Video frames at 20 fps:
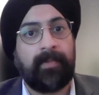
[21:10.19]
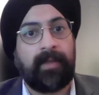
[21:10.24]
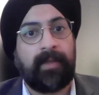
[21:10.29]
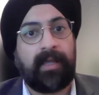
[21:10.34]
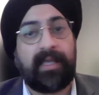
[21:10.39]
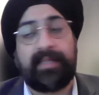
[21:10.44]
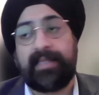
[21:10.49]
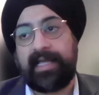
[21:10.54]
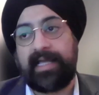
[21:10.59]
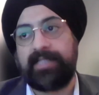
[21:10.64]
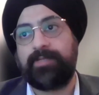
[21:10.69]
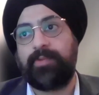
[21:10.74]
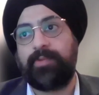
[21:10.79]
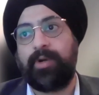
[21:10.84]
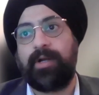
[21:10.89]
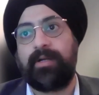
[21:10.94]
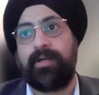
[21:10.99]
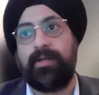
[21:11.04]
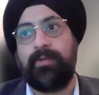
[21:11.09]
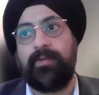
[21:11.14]
And that's
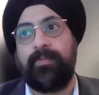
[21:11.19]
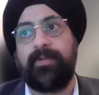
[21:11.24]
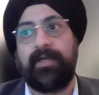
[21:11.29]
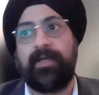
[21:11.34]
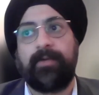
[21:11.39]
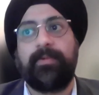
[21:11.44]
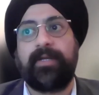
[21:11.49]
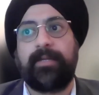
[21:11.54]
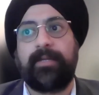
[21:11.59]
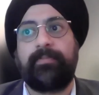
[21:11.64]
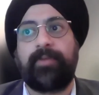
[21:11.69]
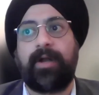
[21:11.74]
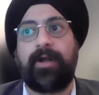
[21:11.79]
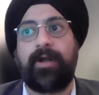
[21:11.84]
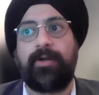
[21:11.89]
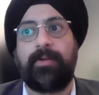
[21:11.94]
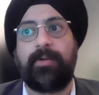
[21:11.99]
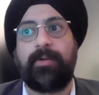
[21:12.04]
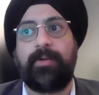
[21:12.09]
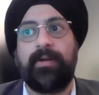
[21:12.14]
what we are very
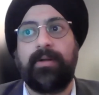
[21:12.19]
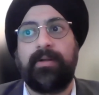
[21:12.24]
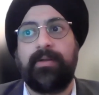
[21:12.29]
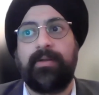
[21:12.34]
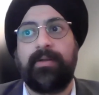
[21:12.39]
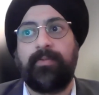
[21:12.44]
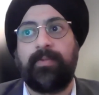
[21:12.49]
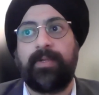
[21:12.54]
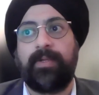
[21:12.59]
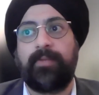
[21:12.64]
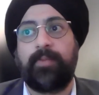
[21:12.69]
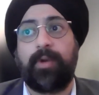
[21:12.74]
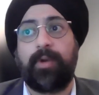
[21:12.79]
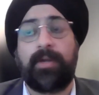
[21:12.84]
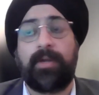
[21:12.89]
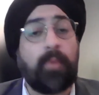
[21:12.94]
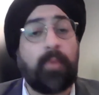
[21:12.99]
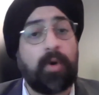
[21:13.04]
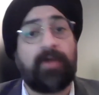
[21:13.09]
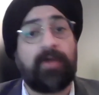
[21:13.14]
proud with
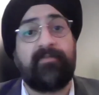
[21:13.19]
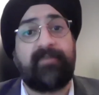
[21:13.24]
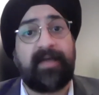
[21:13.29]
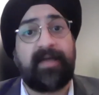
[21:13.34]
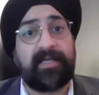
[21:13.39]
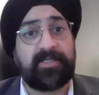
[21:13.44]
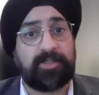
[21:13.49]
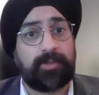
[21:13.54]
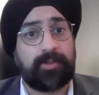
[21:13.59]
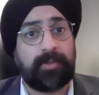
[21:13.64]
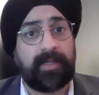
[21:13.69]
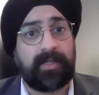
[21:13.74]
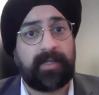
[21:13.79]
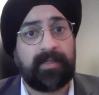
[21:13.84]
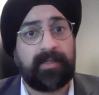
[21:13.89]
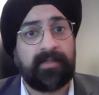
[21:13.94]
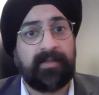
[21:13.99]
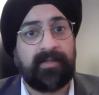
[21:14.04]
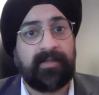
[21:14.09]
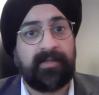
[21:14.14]
what Mokify is doing.
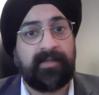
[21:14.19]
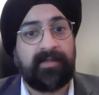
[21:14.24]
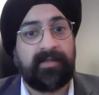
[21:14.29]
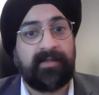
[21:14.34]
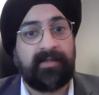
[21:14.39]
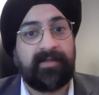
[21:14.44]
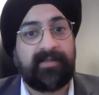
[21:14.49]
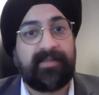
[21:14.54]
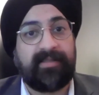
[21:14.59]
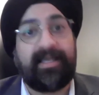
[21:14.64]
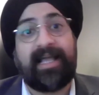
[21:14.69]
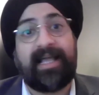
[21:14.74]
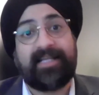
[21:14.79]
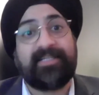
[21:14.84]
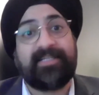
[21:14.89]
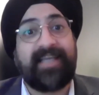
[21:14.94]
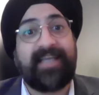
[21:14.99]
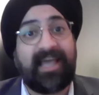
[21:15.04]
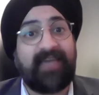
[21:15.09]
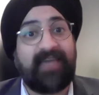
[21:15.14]
They
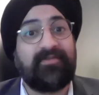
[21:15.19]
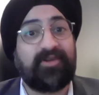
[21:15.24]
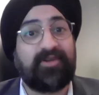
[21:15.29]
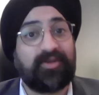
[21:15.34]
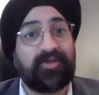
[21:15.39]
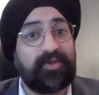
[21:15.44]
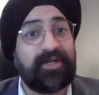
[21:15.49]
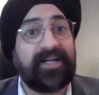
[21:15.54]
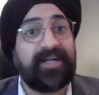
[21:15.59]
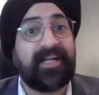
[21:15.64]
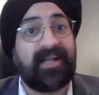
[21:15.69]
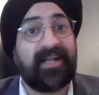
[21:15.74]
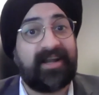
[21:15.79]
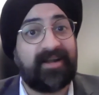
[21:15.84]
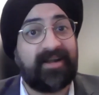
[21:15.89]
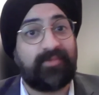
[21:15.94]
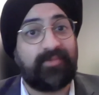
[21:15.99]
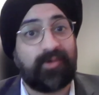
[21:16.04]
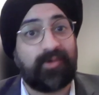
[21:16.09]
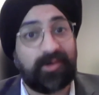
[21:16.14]
actually have a community-led
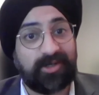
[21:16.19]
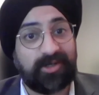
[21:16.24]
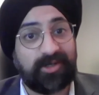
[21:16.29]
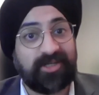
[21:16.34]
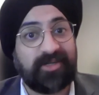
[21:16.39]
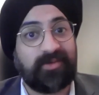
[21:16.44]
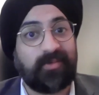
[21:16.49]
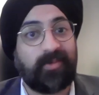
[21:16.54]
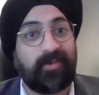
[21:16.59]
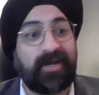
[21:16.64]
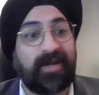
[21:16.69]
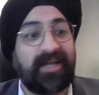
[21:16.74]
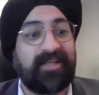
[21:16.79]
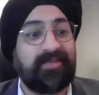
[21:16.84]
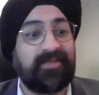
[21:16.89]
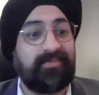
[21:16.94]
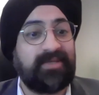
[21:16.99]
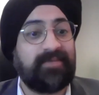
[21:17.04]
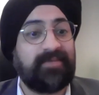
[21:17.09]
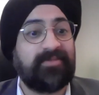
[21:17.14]
approach where the
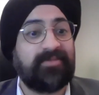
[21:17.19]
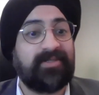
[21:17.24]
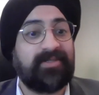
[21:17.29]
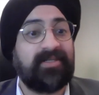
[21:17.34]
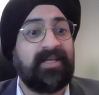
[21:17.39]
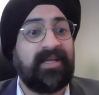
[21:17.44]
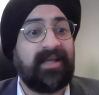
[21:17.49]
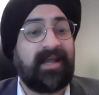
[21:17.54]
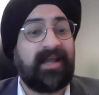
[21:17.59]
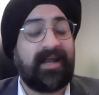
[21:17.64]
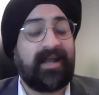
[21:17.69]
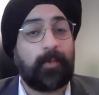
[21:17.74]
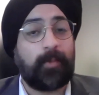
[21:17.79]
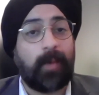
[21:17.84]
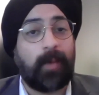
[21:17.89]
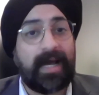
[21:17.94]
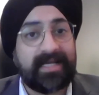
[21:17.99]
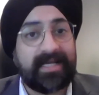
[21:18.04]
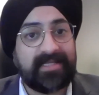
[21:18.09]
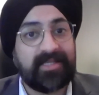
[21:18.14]
people
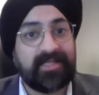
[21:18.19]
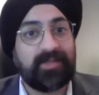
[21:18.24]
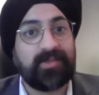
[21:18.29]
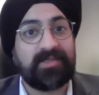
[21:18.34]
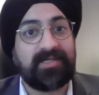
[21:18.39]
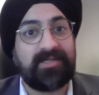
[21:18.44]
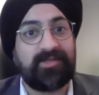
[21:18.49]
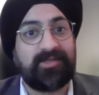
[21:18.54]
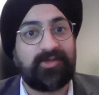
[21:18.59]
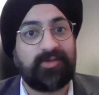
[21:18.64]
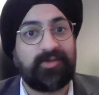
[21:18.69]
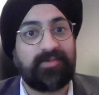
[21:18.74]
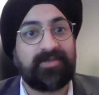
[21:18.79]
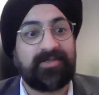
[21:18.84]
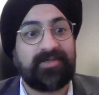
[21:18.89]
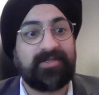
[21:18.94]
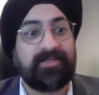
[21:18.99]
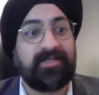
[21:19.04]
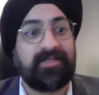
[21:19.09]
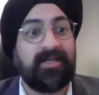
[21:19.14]
advising those
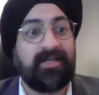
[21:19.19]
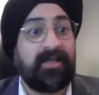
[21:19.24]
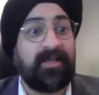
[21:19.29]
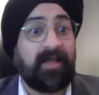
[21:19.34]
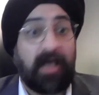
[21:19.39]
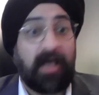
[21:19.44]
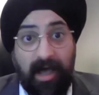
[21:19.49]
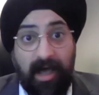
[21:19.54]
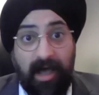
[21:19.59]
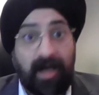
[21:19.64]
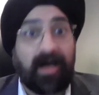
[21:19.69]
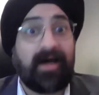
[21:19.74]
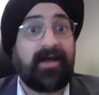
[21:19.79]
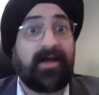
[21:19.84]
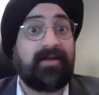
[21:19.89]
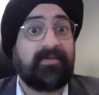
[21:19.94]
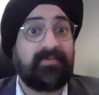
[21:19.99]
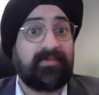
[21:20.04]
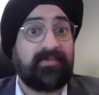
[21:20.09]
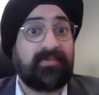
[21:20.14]
consumers
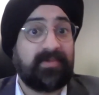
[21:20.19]
are